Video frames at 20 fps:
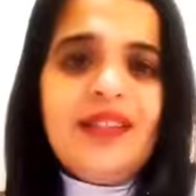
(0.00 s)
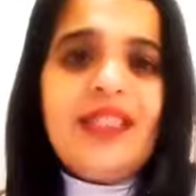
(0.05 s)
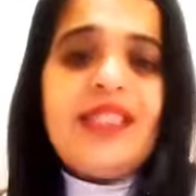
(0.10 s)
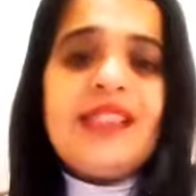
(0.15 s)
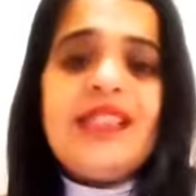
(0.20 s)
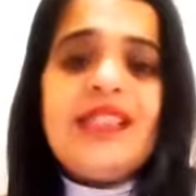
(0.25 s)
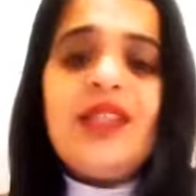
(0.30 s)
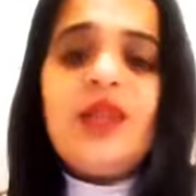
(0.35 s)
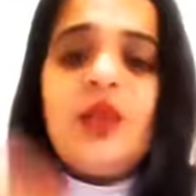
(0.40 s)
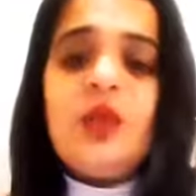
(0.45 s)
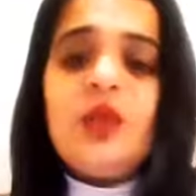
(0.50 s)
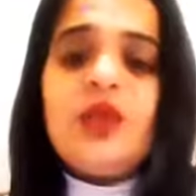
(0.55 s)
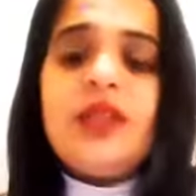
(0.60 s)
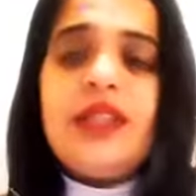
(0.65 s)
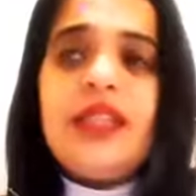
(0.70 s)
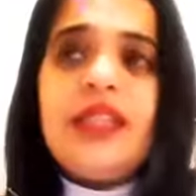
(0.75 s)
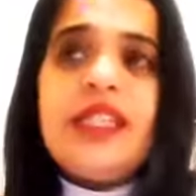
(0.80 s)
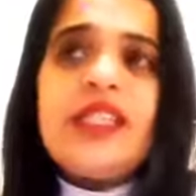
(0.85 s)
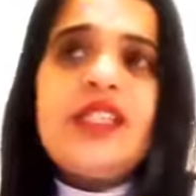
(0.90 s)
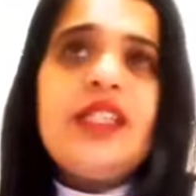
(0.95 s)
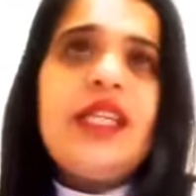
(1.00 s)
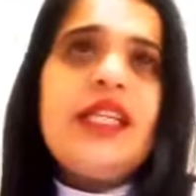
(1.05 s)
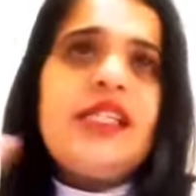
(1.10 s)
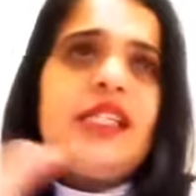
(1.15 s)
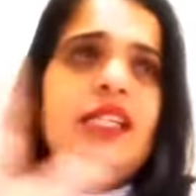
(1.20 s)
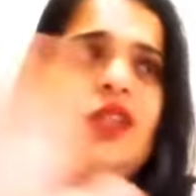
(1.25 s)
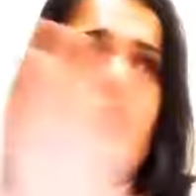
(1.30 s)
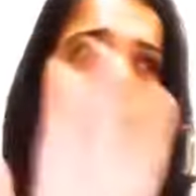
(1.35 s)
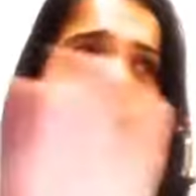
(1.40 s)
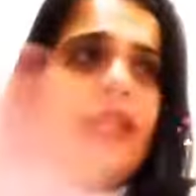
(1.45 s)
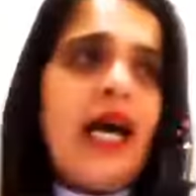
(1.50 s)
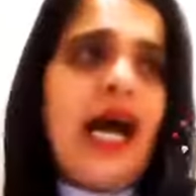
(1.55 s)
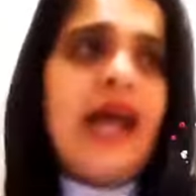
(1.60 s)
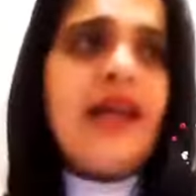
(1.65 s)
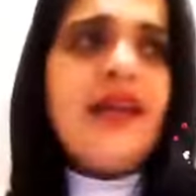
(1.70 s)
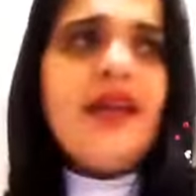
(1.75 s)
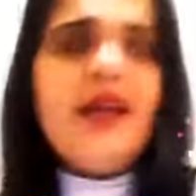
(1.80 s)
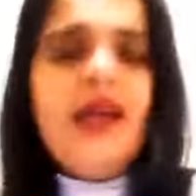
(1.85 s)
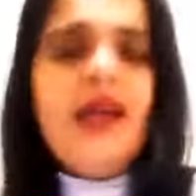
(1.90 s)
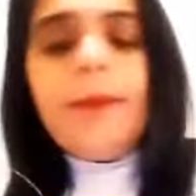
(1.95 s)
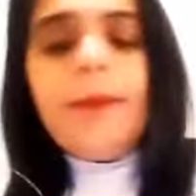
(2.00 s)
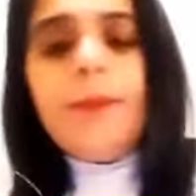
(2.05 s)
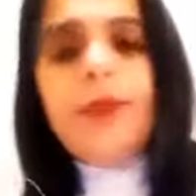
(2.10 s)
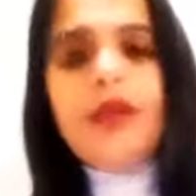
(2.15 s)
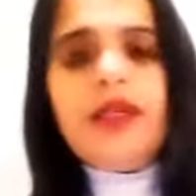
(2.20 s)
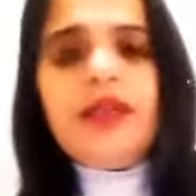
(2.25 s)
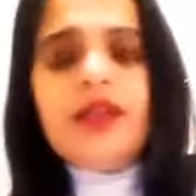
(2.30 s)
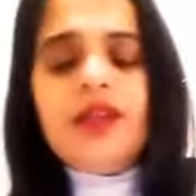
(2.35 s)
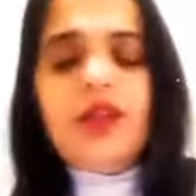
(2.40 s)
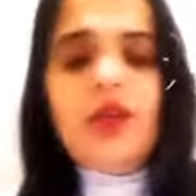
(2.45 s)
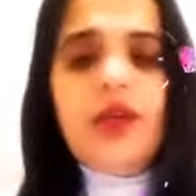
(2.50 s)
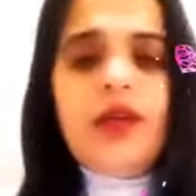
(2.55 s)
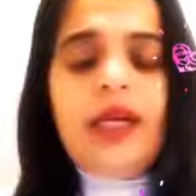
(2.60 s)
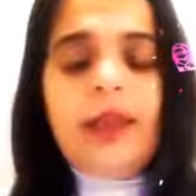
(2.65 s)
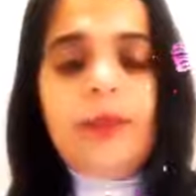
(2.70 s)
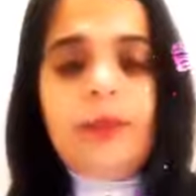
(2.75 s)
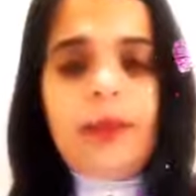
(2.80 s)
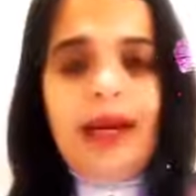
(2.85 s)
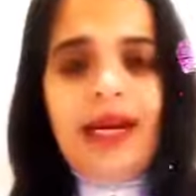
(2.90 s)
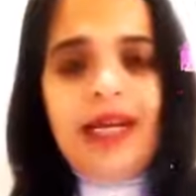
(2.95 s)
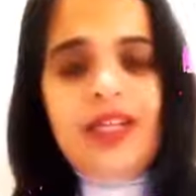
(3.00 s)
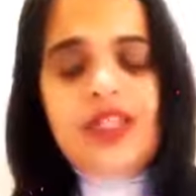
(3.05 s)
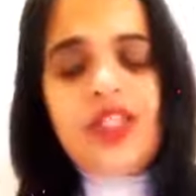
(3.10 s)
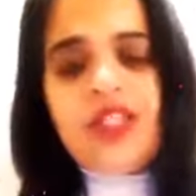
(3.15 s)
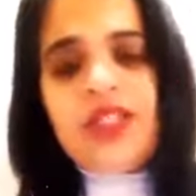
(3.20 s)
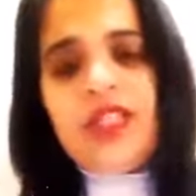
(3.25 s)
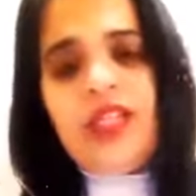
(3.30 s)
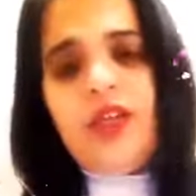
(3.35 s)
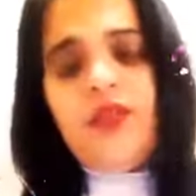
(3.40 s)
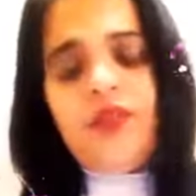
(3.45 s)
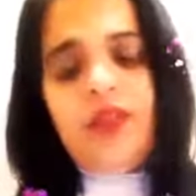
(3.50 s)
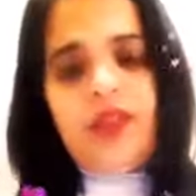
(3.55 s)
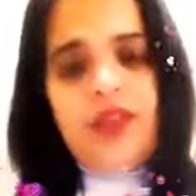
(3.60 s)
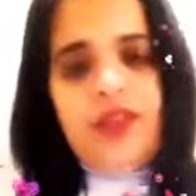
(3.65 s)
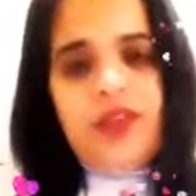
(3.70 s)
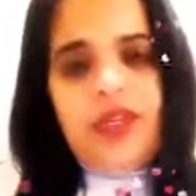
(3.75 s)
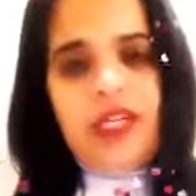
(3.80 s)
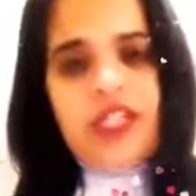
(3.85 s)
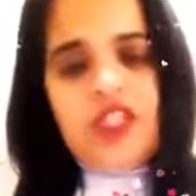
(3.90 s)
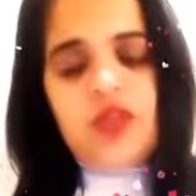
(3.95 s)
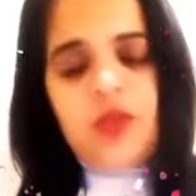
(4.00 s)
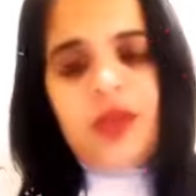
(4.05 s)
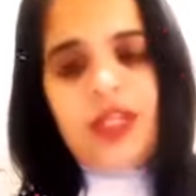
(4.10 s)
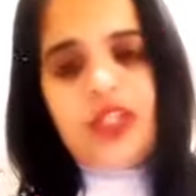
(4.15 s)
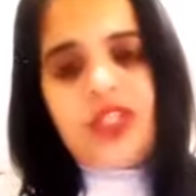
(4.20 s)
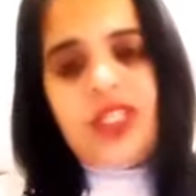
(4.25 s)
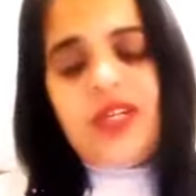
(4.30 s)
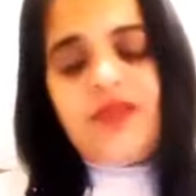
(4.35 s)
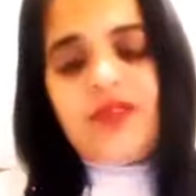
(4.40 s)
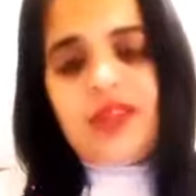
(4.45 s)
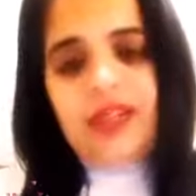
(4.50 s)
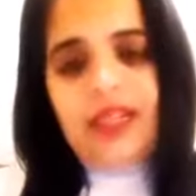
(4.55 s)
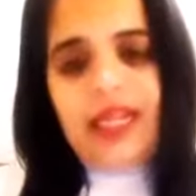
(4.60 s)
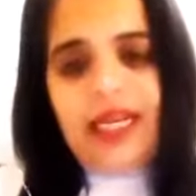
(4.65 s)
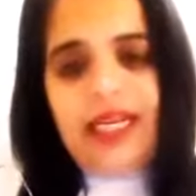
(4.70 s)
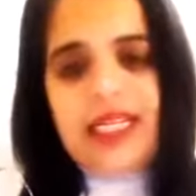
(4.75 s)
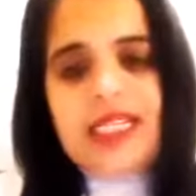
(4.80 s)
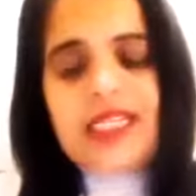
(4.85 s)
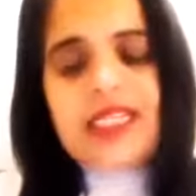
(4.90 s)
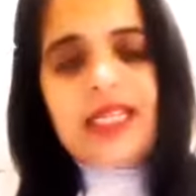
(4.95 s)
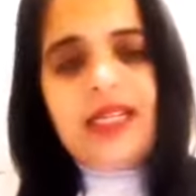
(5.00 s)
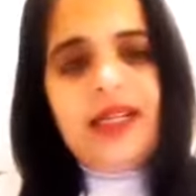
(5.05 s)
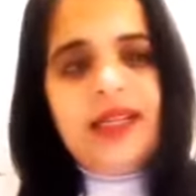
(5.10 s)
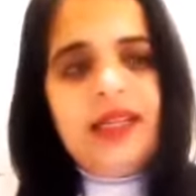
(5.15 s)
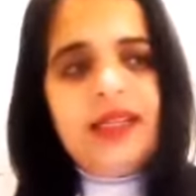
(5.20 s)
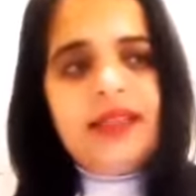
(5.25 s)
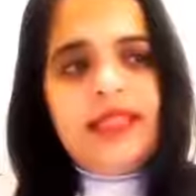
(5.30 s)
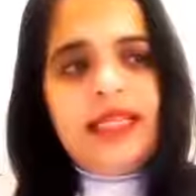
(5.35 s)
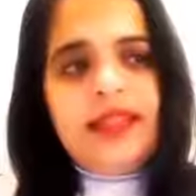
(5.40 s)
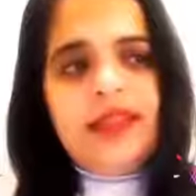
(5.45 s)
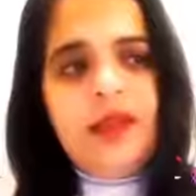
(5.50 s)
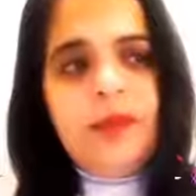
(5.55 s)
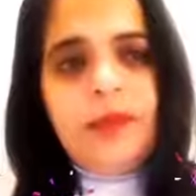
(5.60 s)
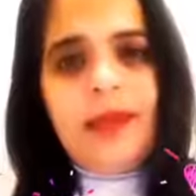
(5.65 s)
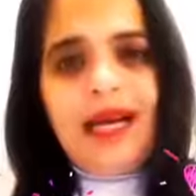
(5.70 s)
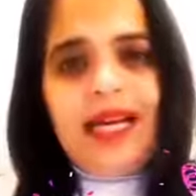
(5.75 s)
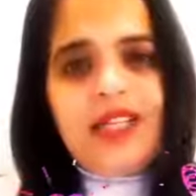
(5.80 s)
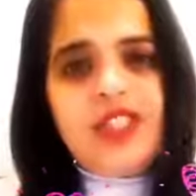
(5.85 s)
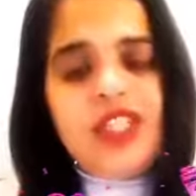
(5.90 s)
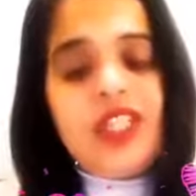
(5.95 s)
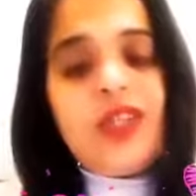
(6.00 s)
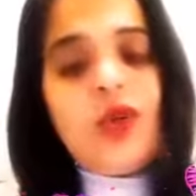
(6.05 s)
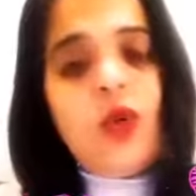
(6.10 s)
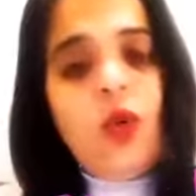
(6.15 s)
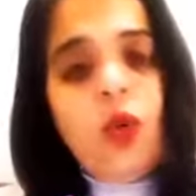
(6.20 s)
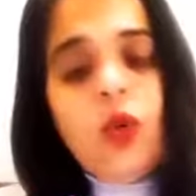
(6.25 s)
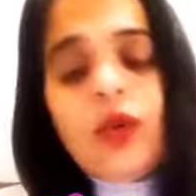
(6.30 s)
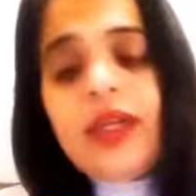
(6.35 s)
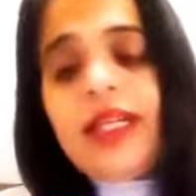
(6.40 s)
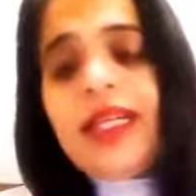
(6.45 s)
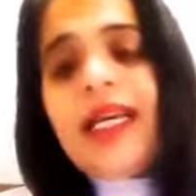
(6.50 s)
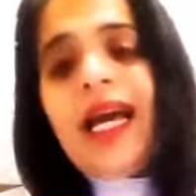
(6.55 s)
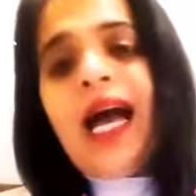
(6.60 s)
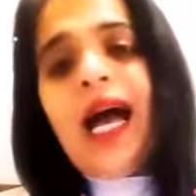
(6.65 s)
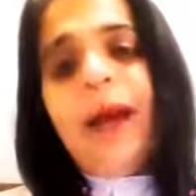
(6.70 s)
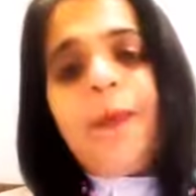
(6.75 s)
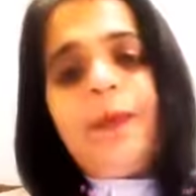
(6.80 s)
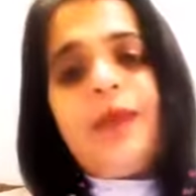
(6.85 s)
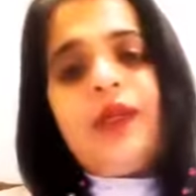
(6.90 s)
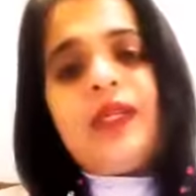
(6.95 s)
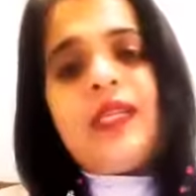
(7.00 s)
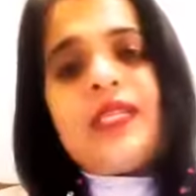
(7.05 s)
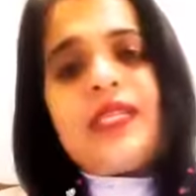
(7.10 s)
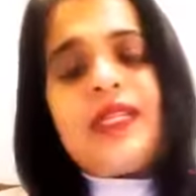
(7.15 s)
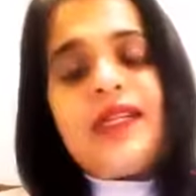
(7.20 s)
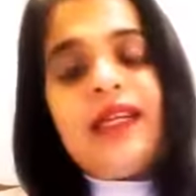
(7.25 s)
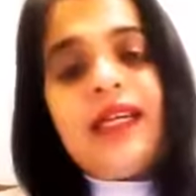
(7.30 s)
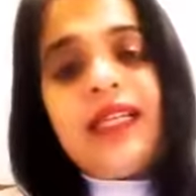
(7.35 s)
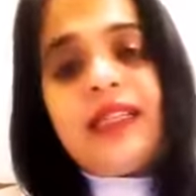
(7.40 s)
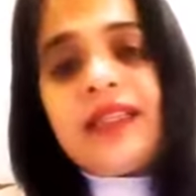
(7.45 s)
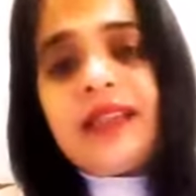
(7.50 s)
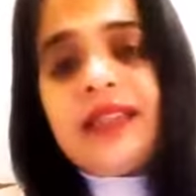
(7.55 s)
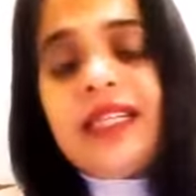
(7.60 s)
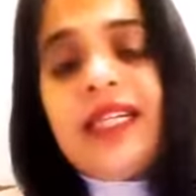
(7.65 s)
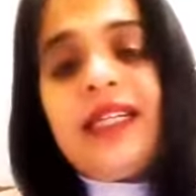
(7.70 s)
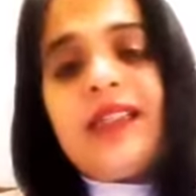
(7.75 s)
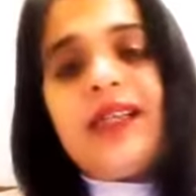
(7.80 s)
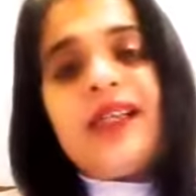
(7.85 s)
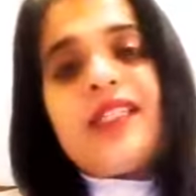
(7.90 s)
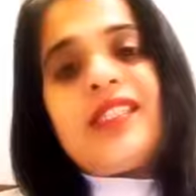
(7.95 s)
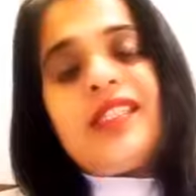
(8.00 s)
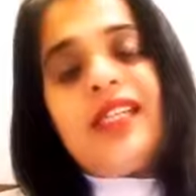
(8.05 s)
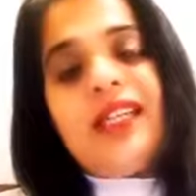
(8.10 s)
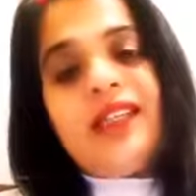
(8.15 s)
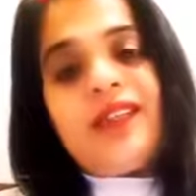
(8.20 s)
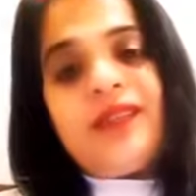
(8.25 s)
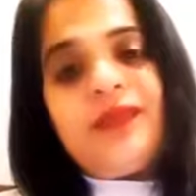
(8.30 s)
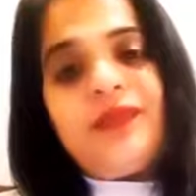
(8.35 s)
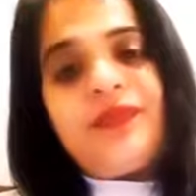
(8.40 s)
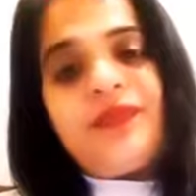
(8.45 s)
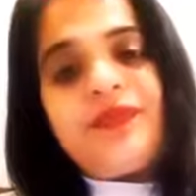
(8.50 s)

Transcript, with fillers: they say do this they say do that but you know in my journey of inner transformation i've realized that the magic only happens in the theta state